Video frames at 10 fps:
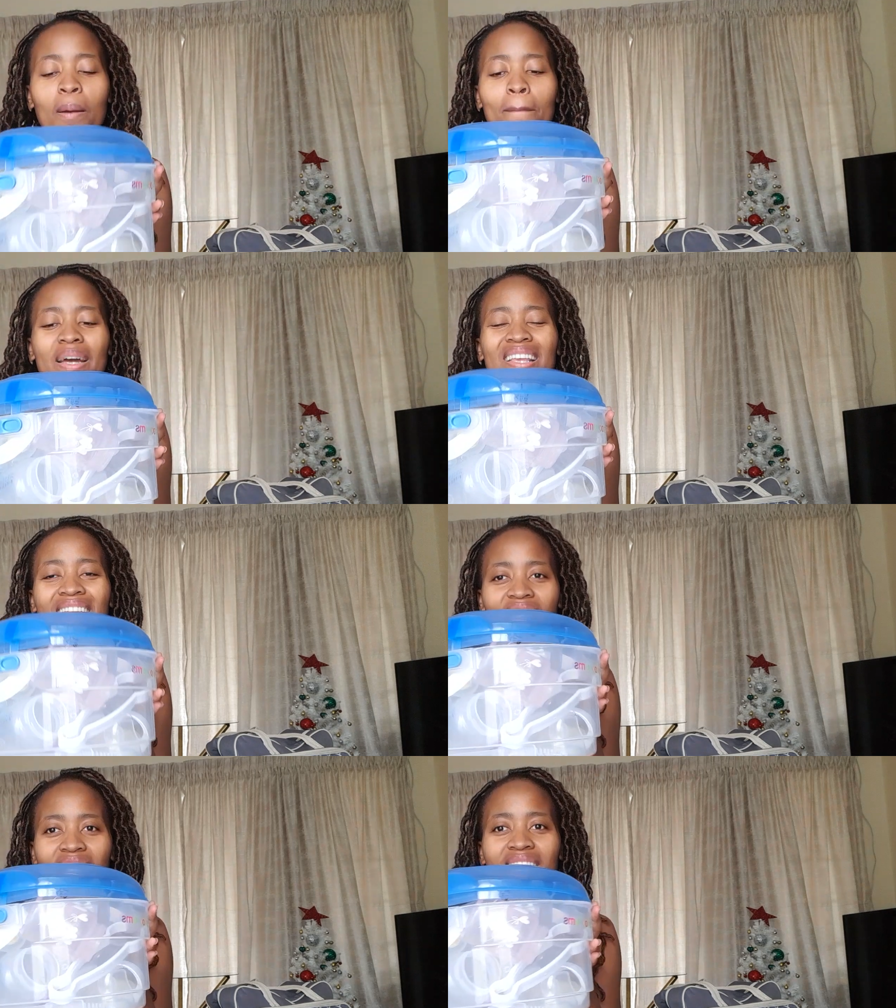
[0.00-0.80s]
But
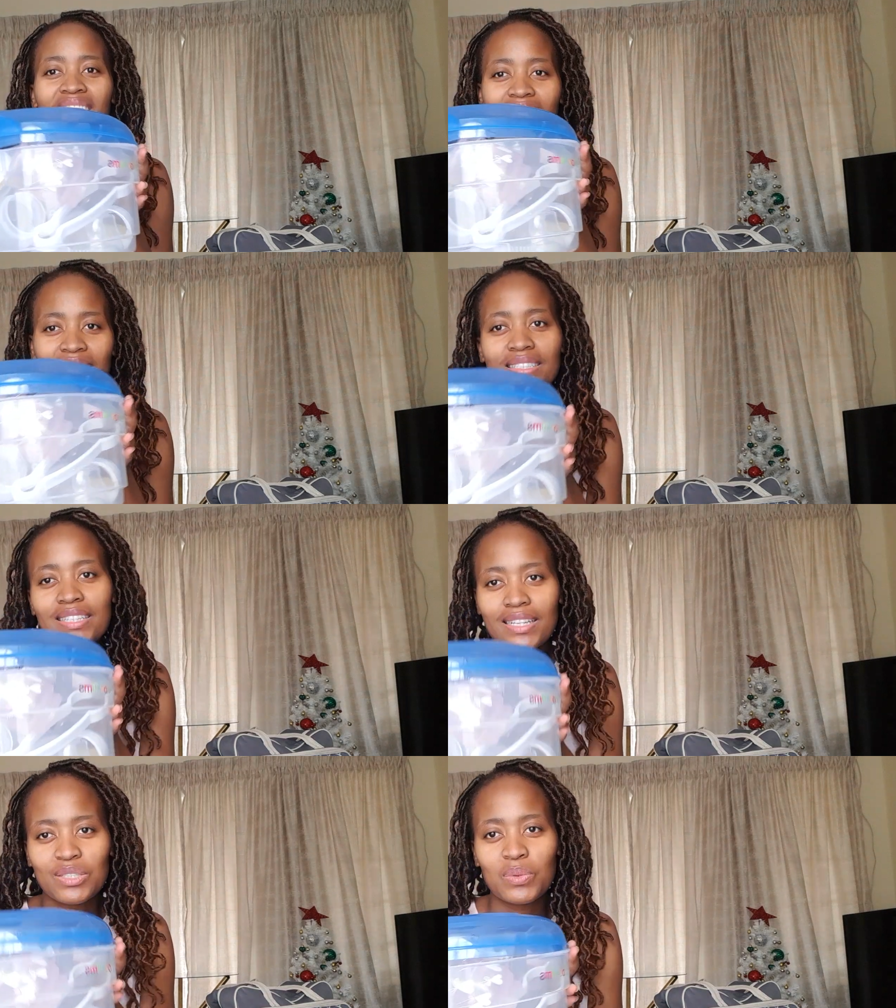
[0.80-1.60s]
everything in it
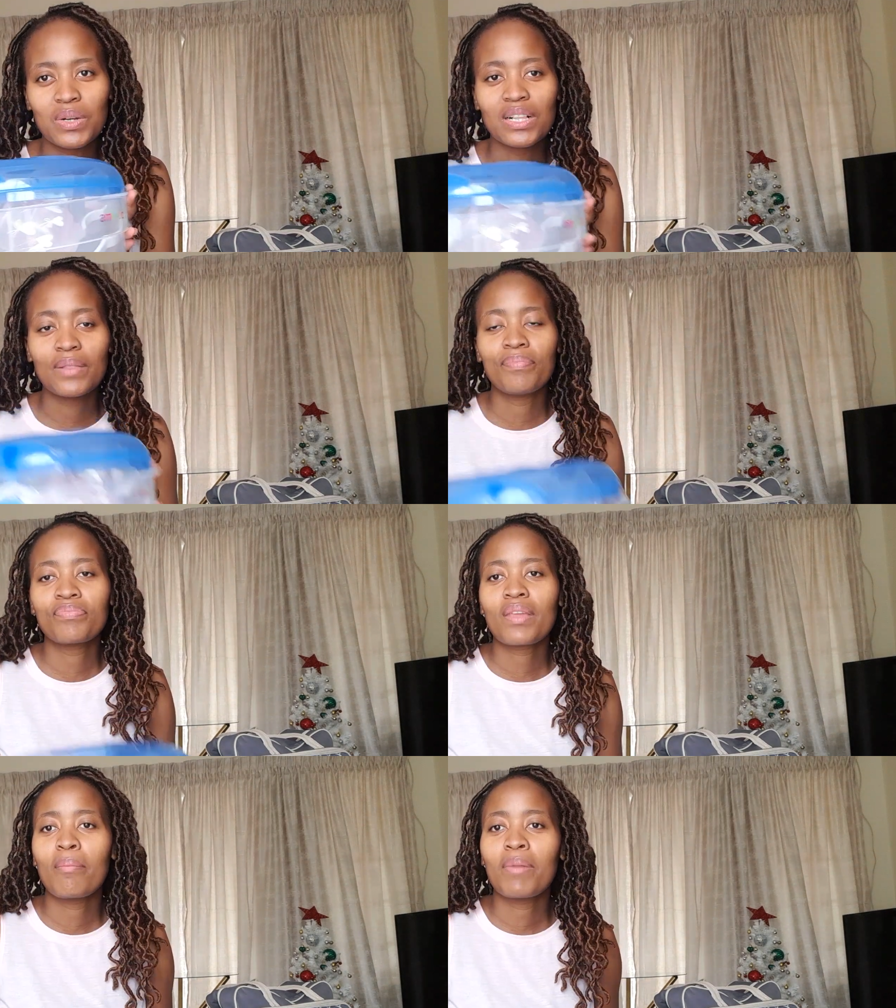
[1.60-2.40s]
as well.
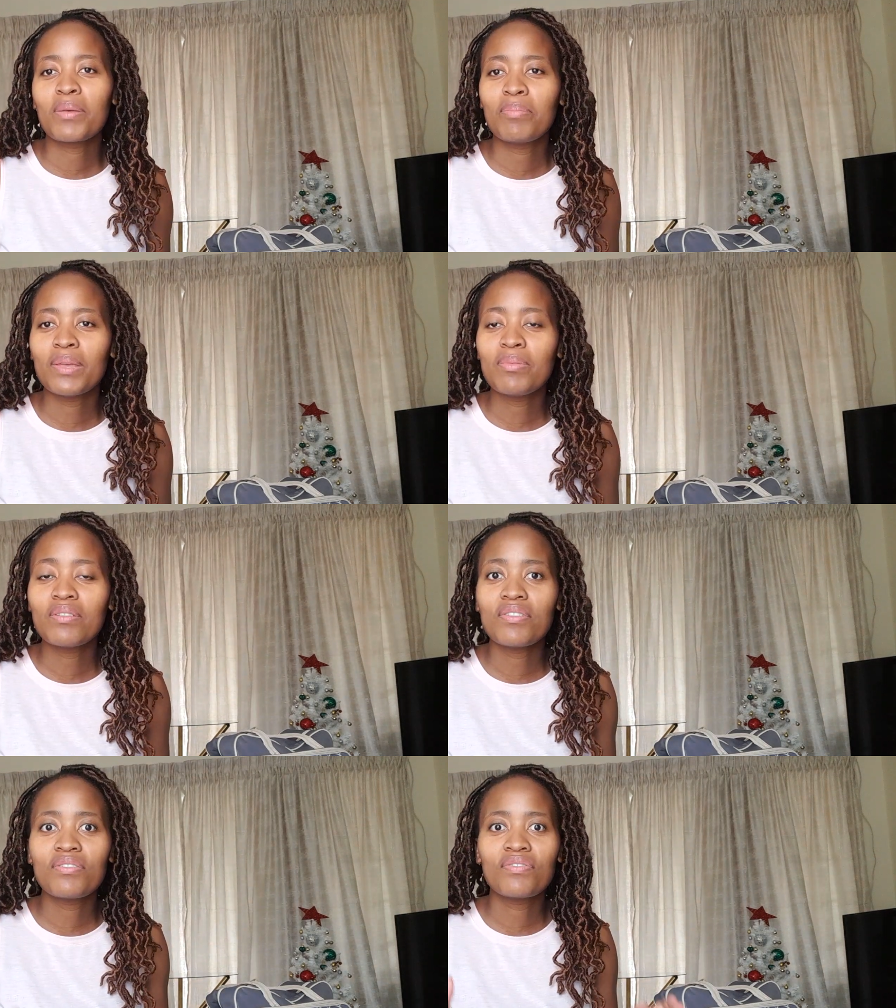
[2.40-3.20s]
My baby
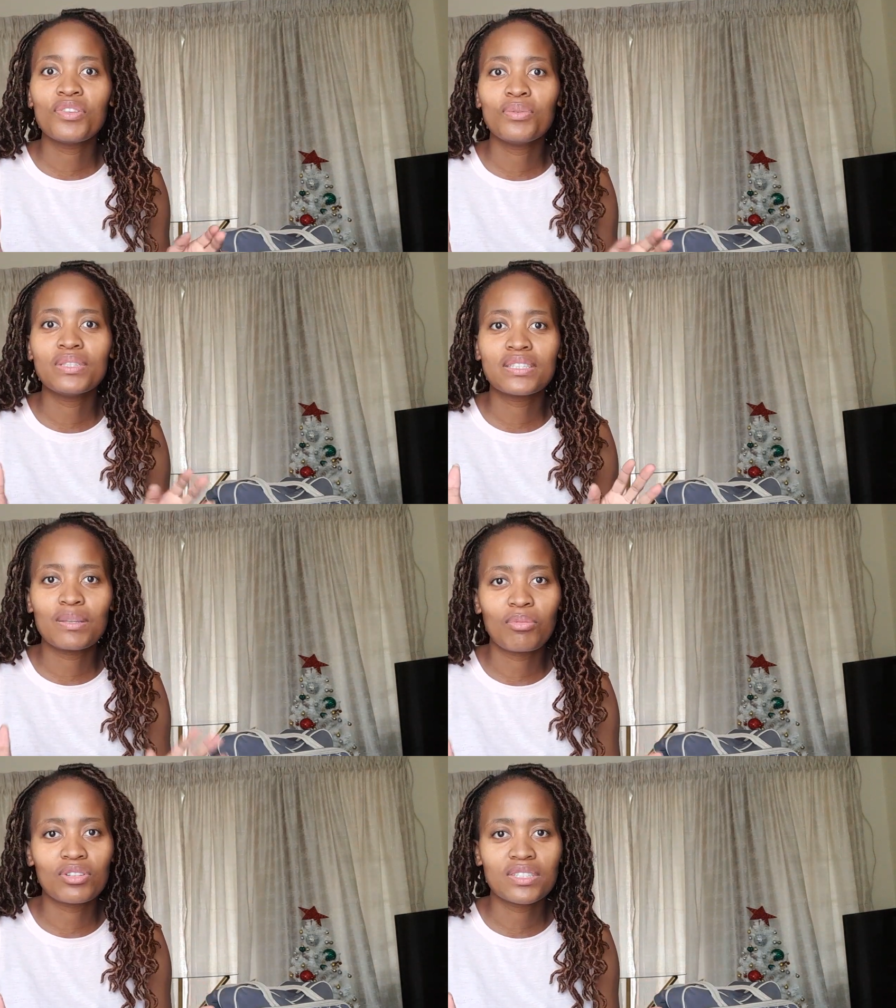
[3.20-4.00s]
refuses the
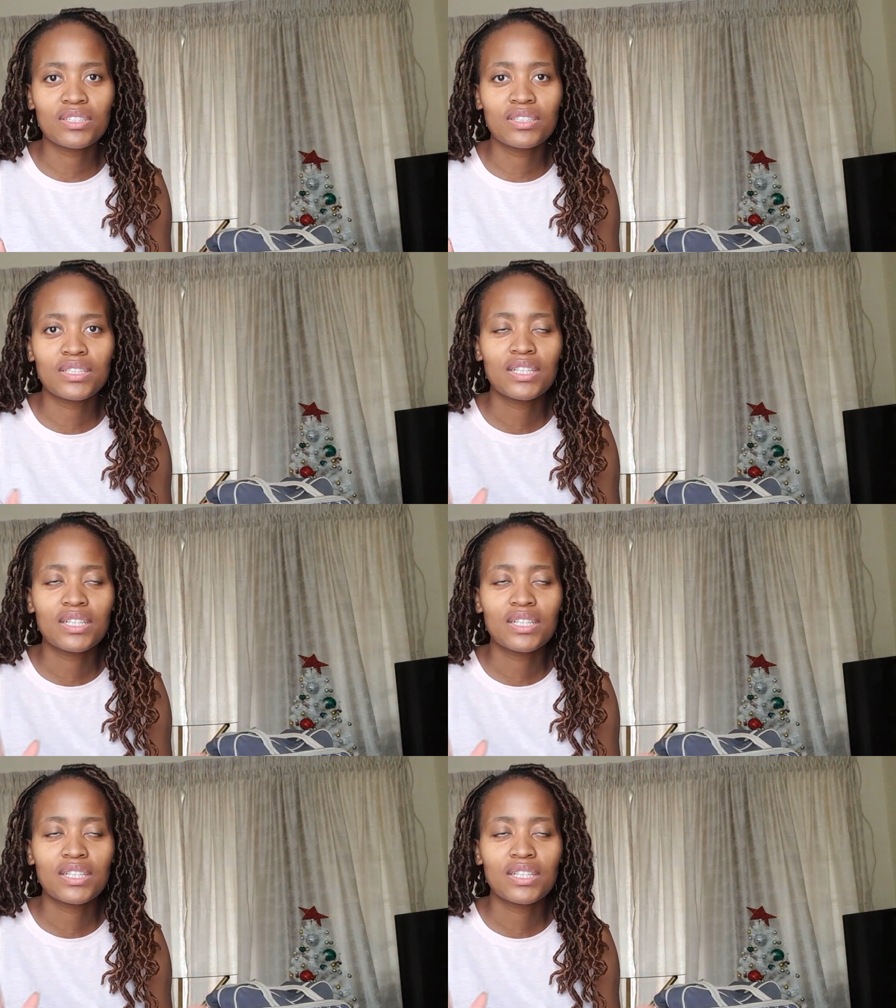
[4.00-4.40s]
bottle.